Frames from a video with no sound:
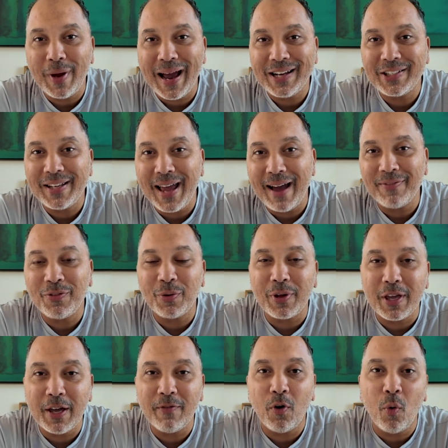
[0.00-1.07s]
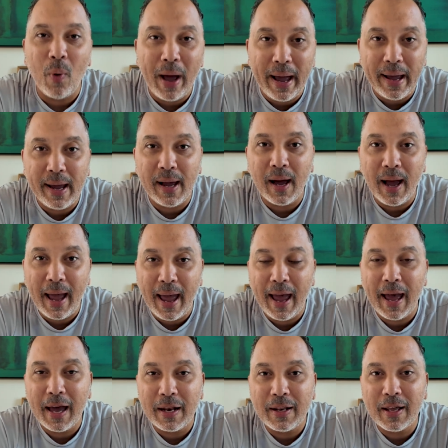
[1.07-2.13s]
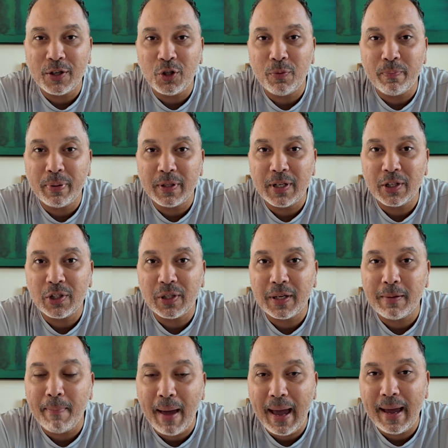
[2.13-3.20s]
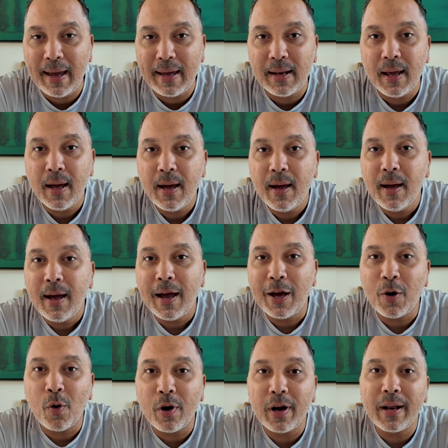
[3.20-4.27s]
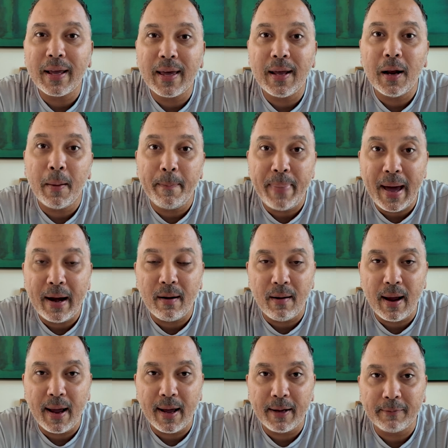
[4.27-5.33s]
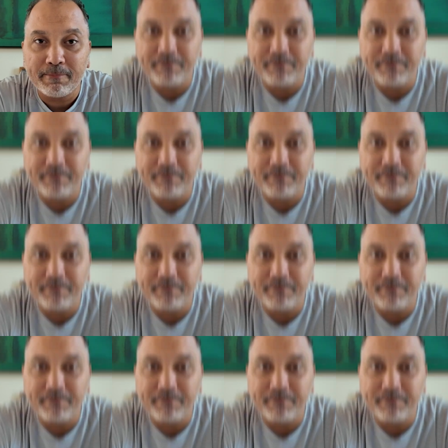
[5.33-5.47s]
you actually have to give away a hand that you potentially made in order to get a better hand.